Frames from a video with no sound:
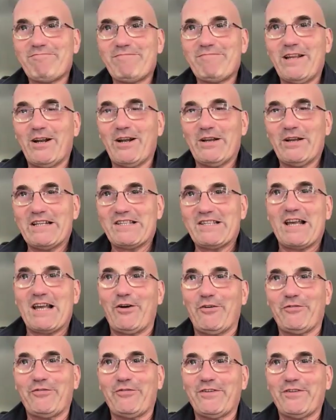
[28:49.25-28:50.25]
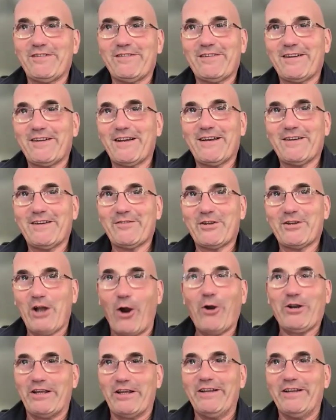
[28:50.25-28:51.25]
itself
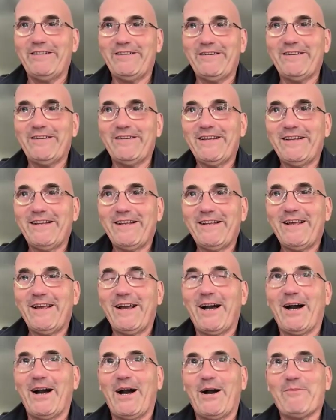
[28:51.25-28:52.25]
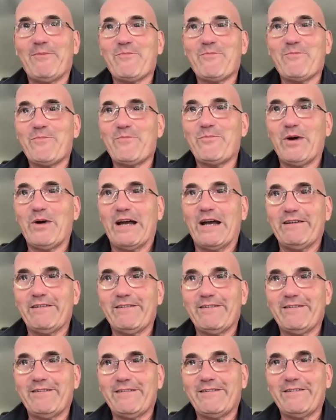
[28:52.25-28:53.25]
guarded. But
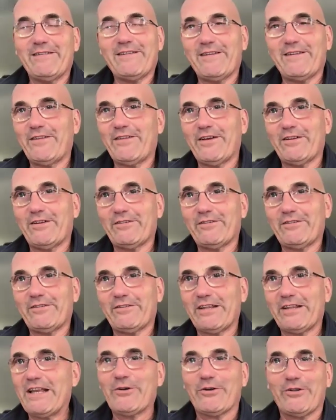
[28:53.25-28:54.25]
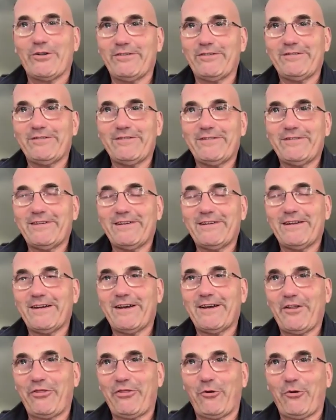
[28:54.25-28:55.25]
the legal
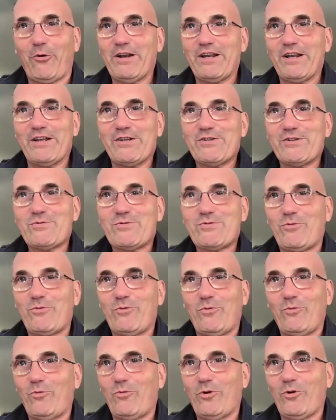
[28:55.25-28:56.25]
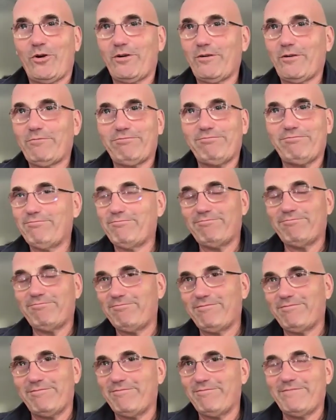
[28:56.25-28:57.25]
authorities were
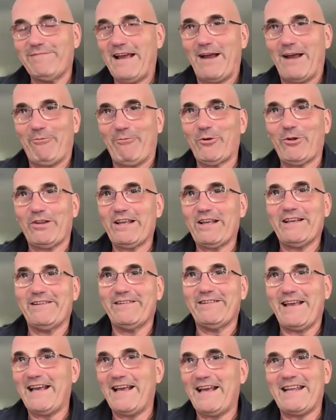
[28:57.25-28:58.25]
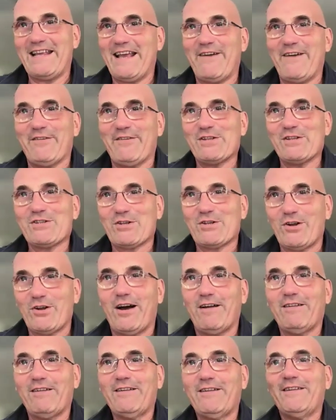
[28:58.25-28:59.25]
not really in any evidence at
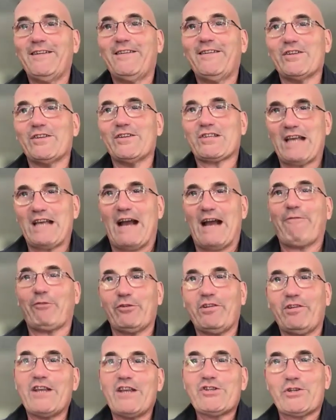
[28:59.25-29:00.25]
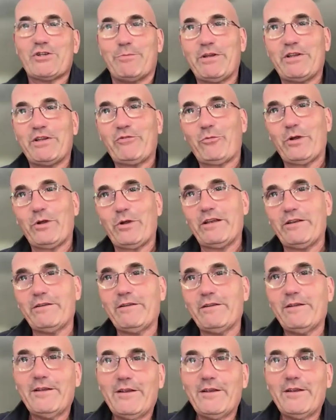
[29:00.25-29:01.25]
all. This confrontation between
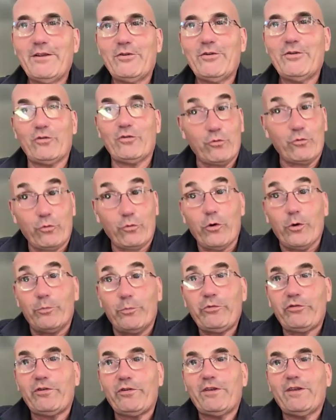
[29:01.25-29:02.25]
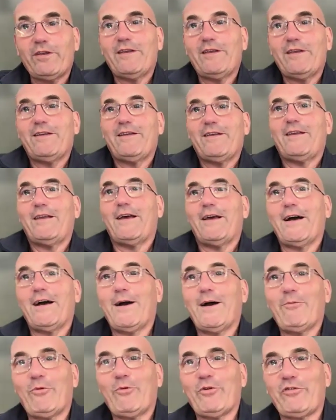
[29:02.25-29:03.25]
two groups
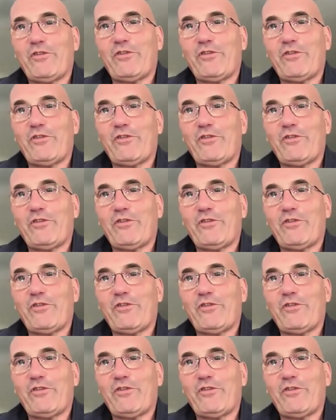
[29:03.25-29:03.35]
was